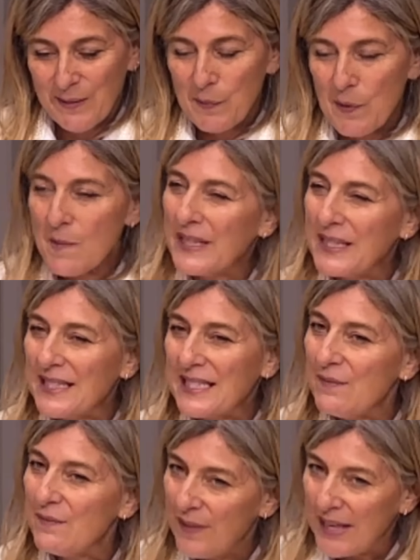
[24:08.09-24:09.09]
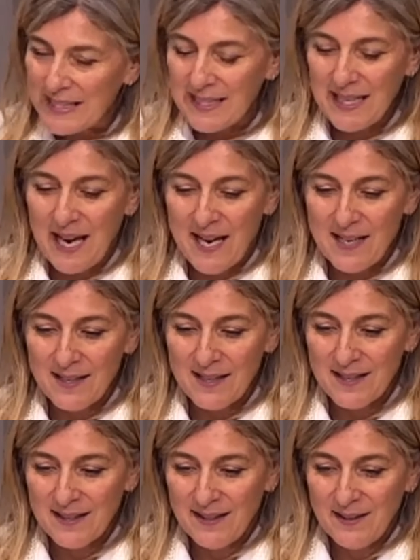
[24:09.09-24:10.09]
we must investigate,
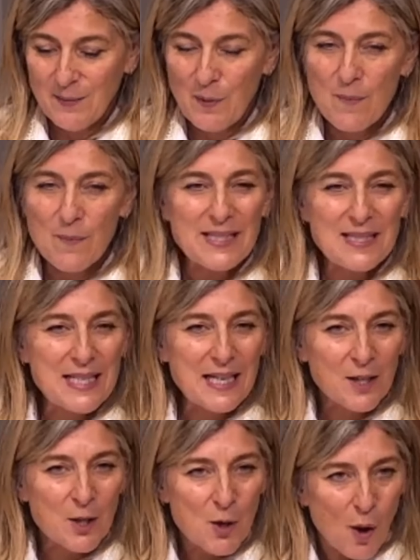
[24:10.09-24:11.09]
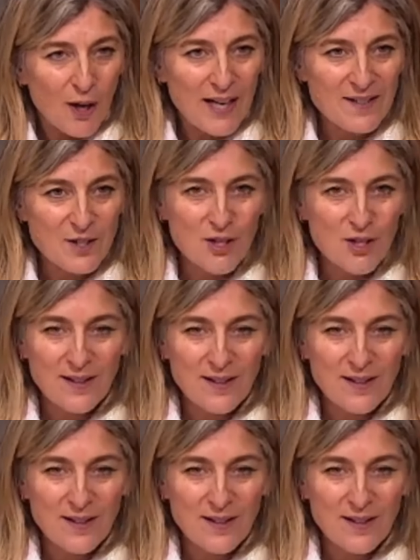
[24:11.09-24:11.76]
we must acknowledge